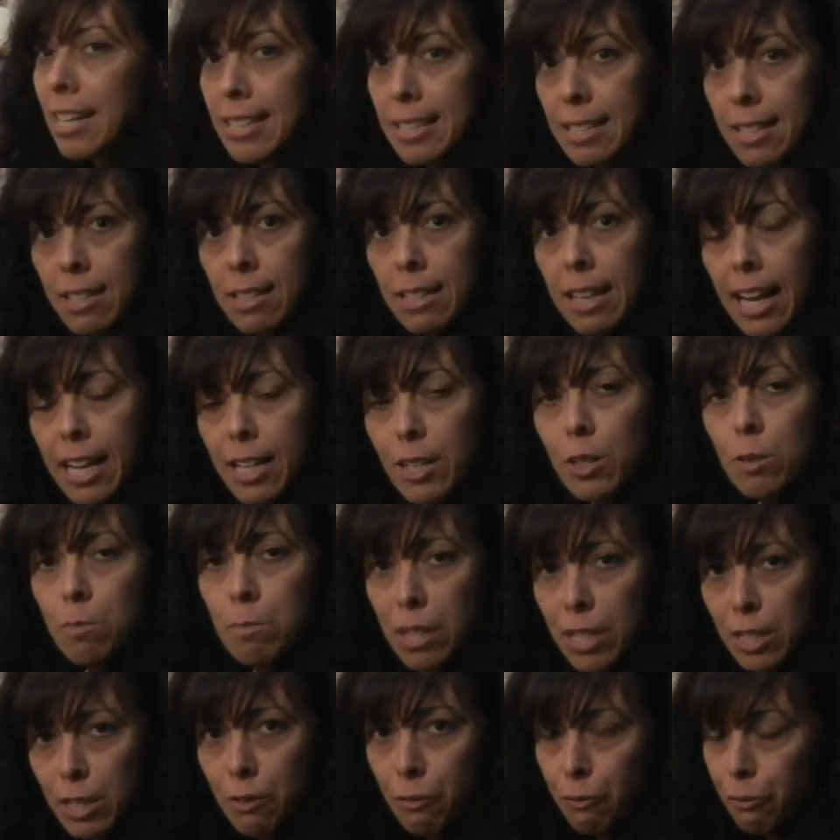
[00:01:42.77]
it's a nice
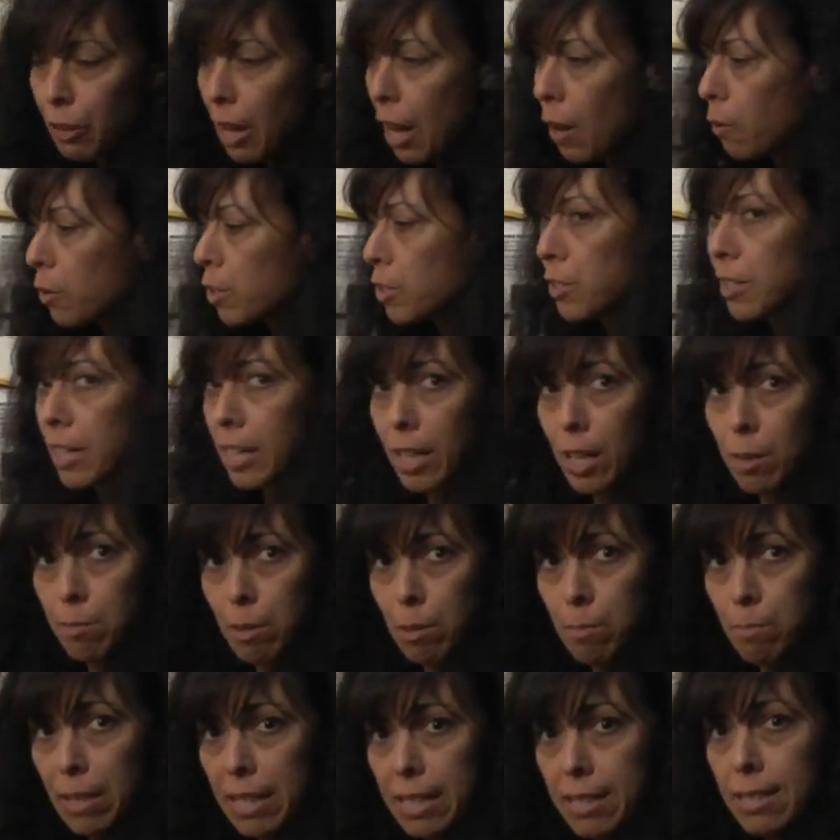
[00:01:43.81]
mix of flowers that can be
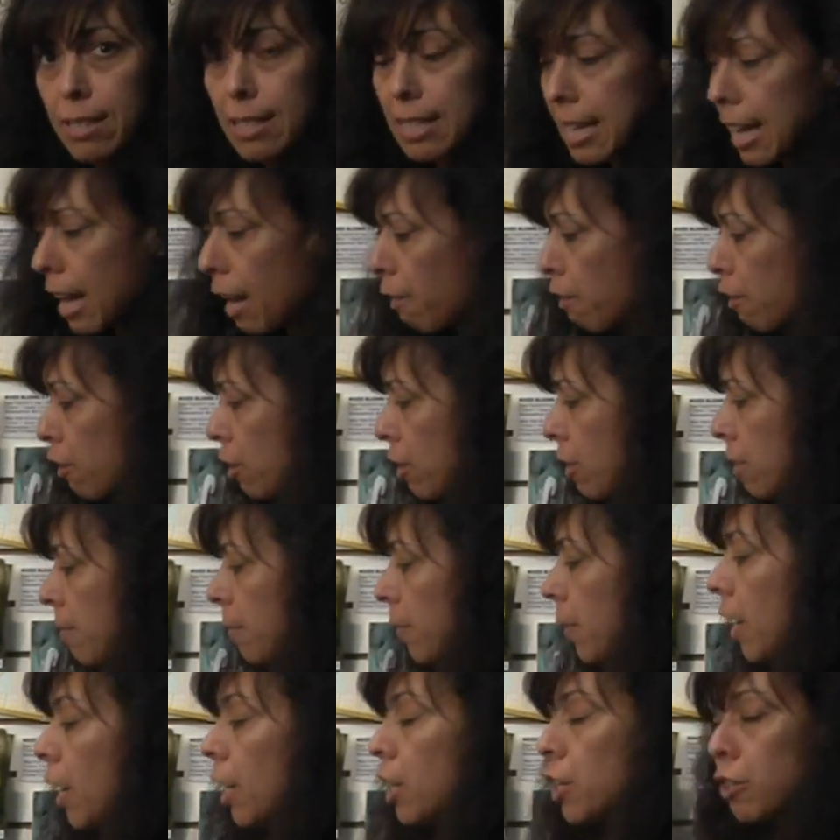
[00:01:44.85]
mixed together.
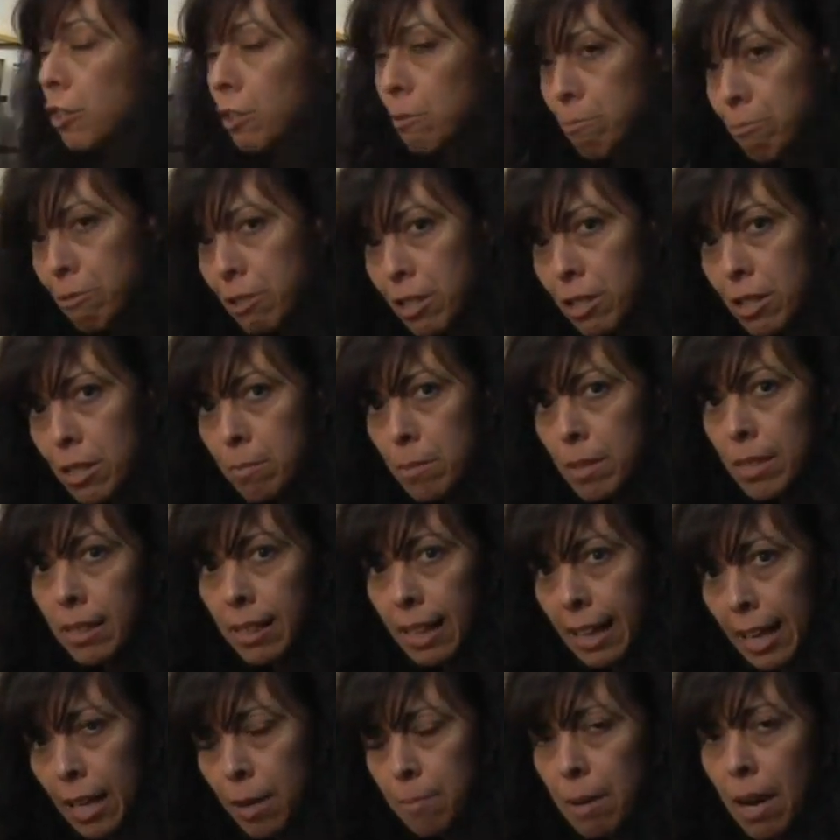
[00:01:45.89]
You can put them and
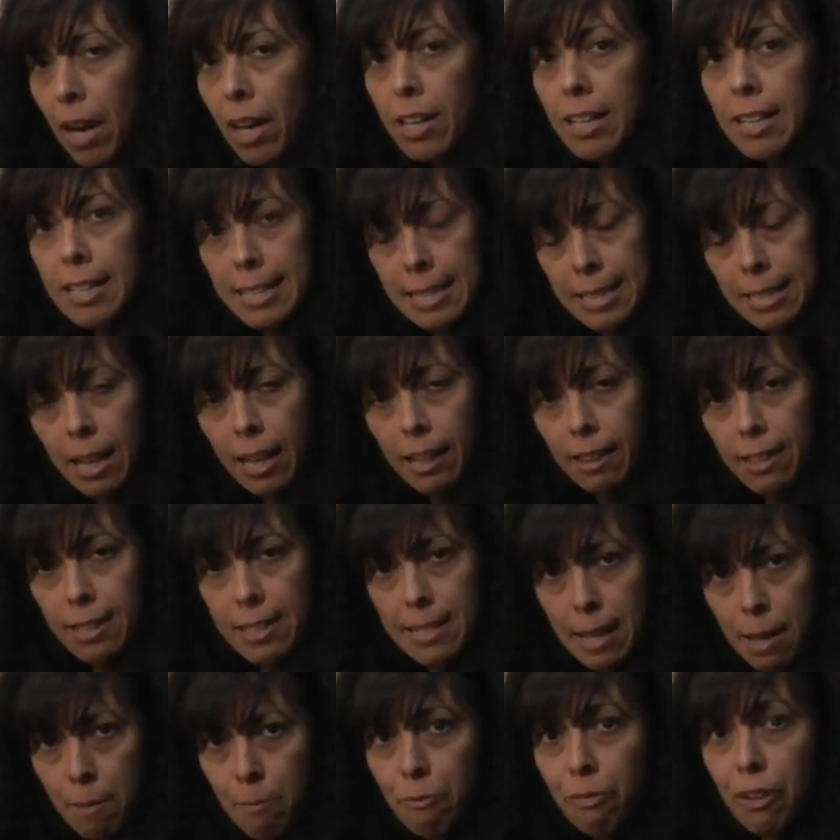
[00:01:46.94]
lay them out, and it's not the
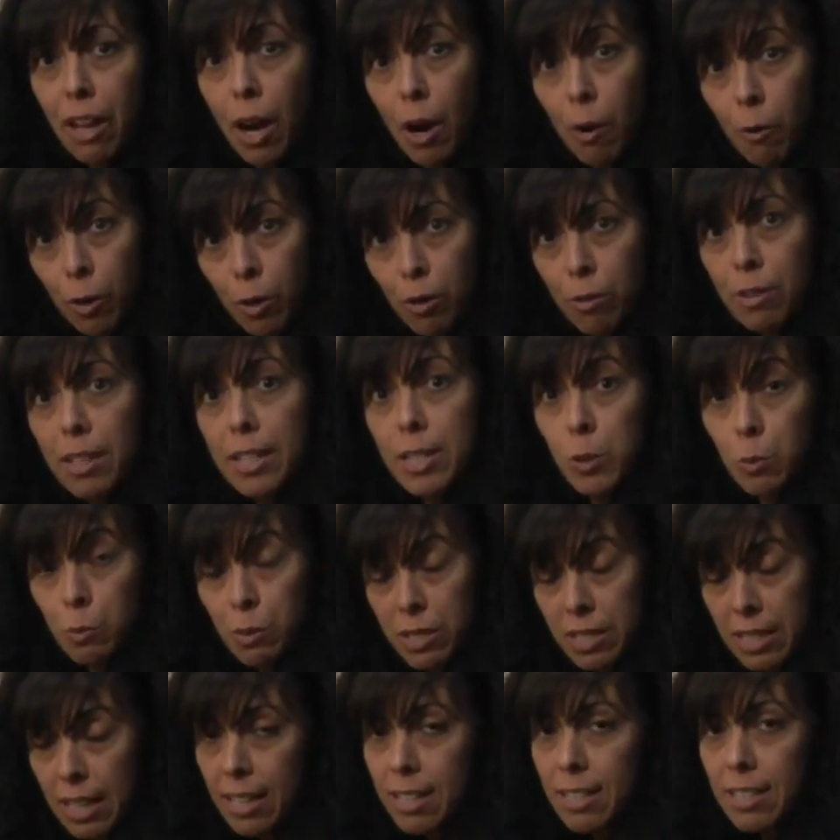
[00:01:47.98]
same flower that's
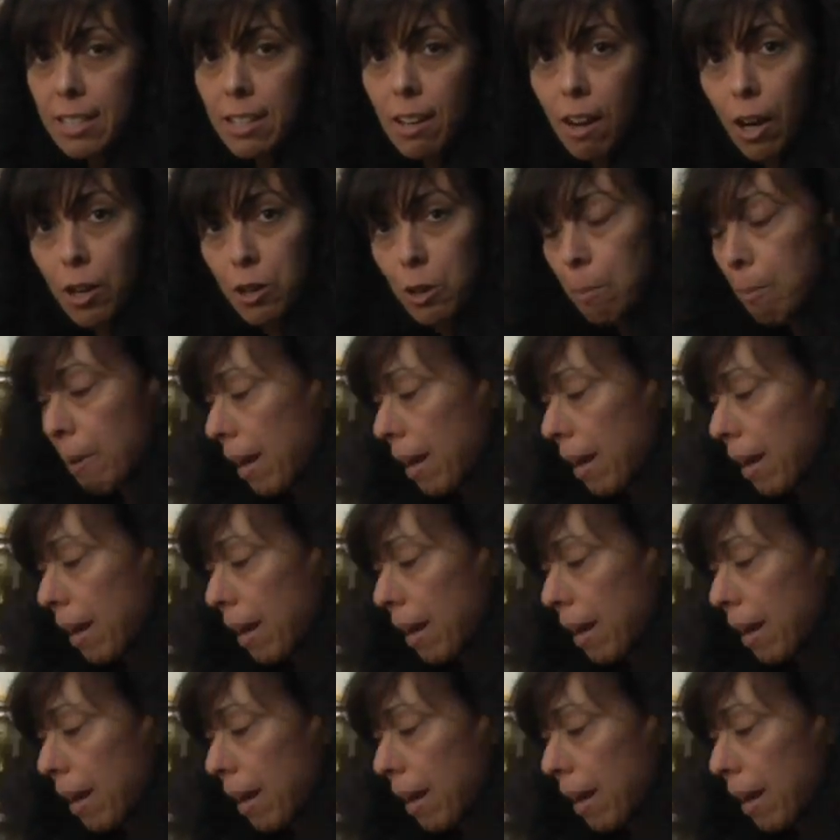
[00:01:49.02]
redundant on your